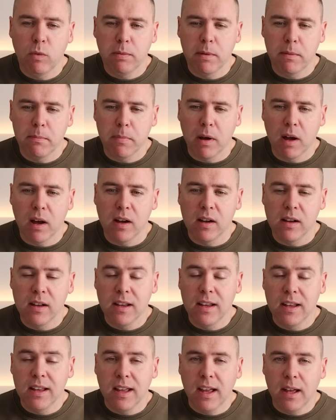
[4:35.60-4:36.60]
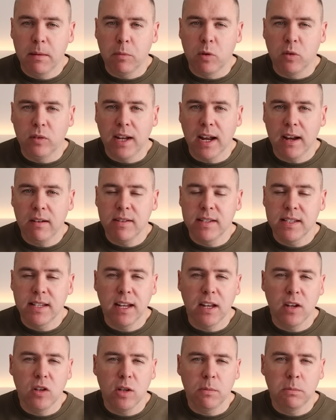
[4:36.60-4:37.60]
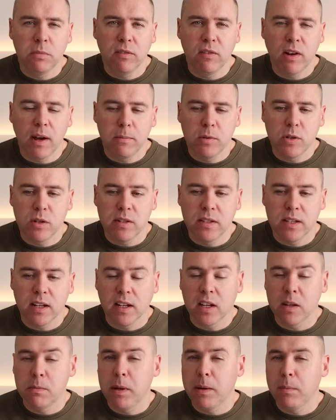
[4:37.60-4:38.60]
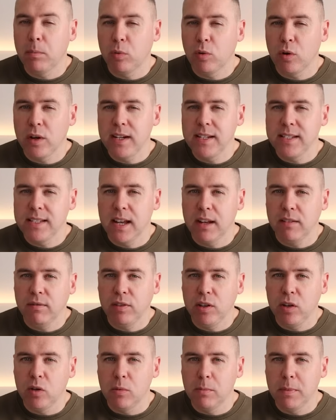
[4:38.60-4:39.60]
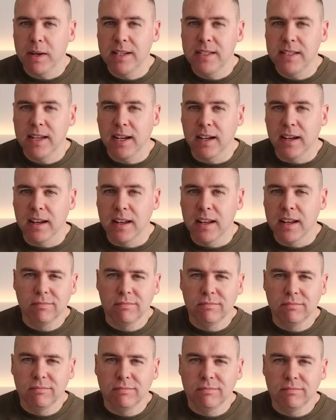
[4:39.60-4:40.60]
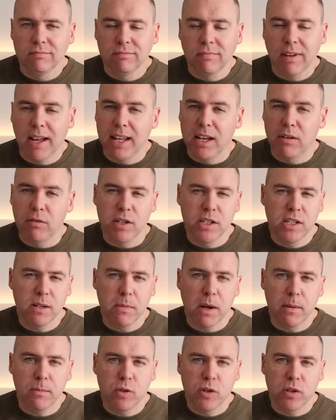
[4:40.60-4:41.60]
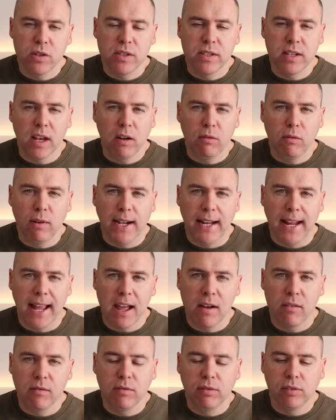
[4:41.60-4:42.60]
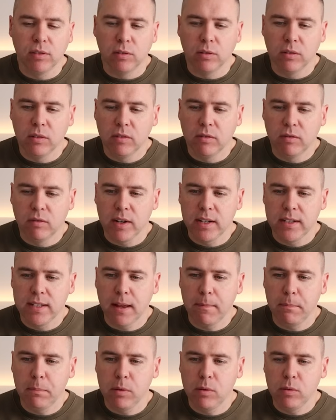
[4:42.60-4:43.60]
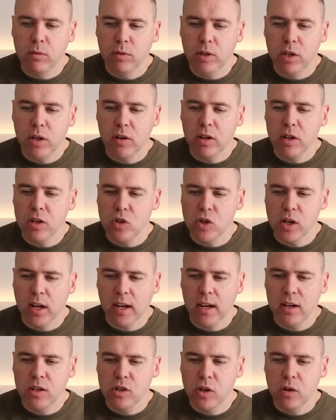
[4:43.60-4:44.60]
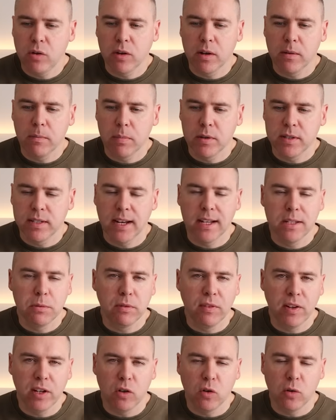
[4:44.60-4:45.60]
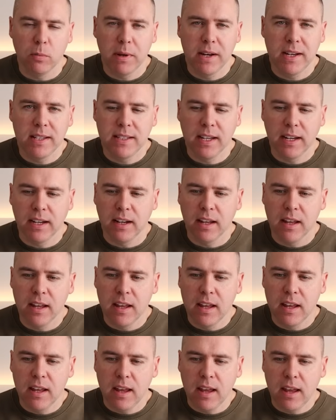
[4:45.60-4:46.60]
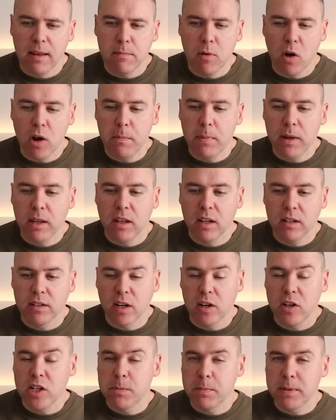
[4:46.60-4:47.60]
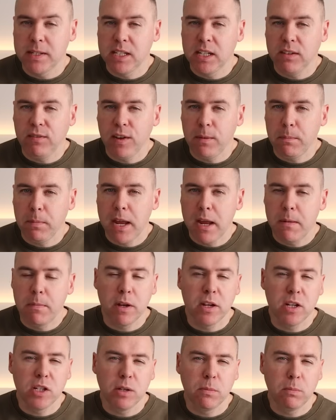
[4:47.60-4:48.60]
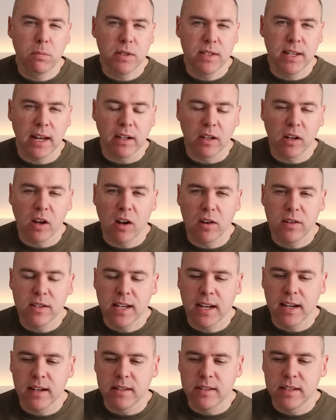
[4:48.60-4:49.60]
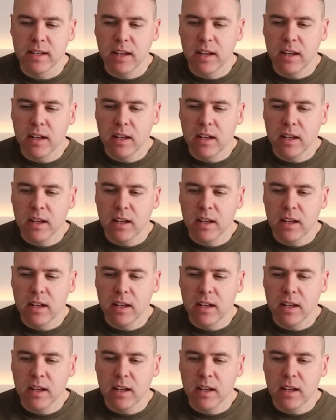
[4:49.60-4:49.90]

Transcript: ribbon bar, and we'll now see a number of options that can be preset for your meeting. And there are some options that are really helpful. For example, you can change who can present within your meeting. It might be that there's only specific people that should present content.